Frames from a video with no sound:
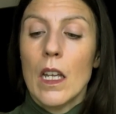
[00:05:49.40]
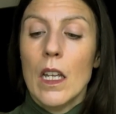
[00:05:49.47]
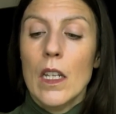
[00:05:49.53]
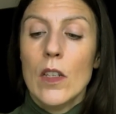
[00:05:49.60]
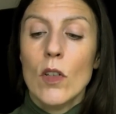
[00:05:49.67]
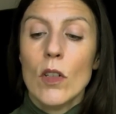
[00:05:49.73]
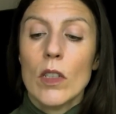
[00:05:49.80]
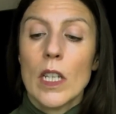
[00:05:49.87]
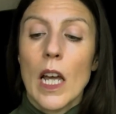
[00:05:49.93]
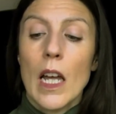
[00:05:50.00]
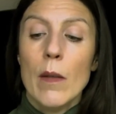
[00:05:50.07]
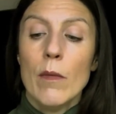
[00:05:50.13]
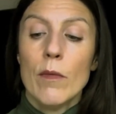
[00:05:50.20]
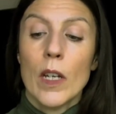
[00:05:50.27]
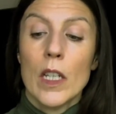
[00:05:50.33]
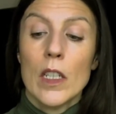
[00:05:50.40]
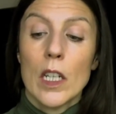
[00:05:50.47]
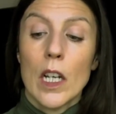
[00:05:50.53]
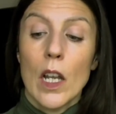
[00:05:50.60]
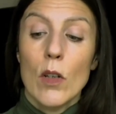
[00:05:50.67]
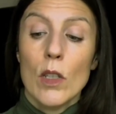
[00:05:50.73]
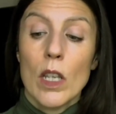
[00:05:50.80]
It took time for her to
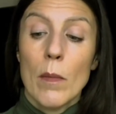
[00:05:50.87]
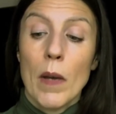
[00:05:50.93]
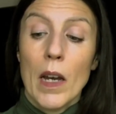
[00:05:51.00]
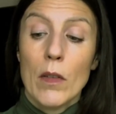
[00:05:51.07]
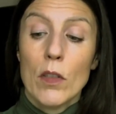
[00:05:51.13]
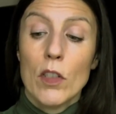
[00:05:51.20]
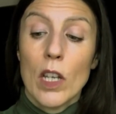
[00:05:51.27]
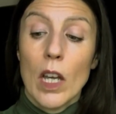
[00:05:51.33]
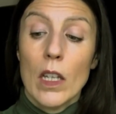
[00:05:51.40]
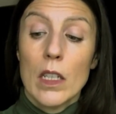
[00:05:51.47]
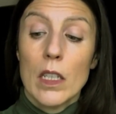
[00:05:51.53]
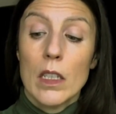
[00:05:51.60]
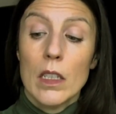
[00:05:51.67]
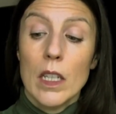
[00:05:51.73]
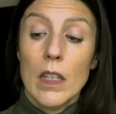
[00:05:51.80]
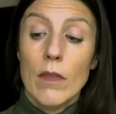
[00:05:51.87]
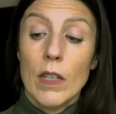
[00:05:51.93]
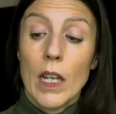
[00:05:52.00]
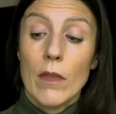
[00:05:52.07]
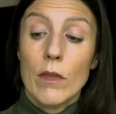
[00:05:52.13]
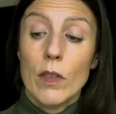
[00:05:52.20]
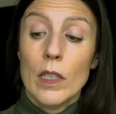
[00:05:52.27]
close her mouth shut,
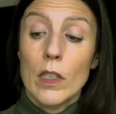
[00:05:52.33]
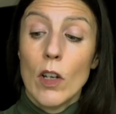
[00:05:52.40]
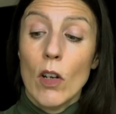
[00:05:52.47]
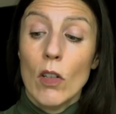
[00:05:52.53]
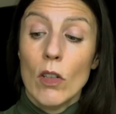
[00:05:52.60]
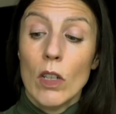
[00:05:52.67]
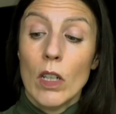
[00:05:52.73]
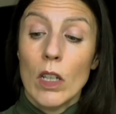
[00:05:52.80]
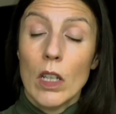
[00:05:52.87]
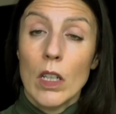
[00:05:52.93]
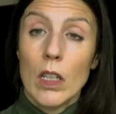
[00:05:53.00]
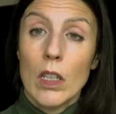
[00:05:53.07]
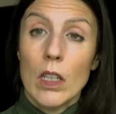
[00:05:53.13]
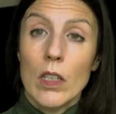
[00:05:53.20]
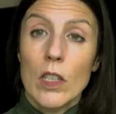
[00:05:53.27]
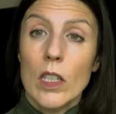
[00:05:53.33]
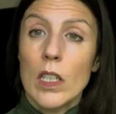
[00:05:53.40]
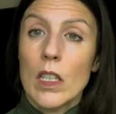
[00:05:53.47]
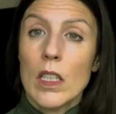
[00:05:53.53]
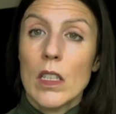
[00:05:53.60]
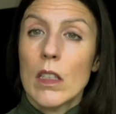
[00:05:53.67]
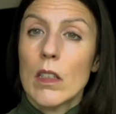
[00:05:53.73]
even after he'd gone. She
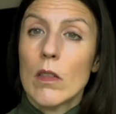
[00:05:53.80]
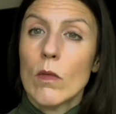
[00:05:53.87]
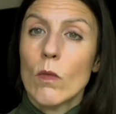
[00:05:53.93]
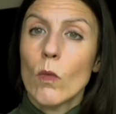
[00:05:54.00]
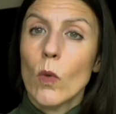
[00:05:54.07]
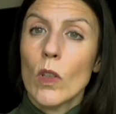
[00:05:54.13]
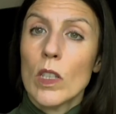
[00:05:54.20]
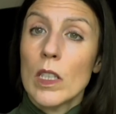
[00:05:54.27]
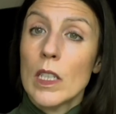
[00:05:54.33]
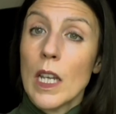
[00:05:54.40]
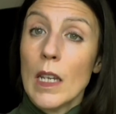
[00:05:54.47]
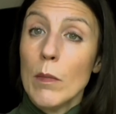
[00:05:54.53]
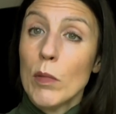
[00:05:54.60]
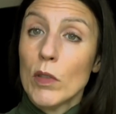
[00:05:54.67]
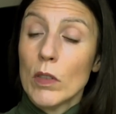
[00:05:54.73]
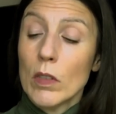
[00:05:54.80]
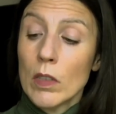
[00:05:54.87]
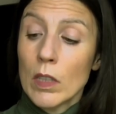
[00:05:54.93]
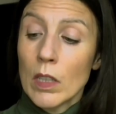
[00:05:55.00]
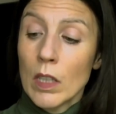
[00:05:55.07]
just wasn't able.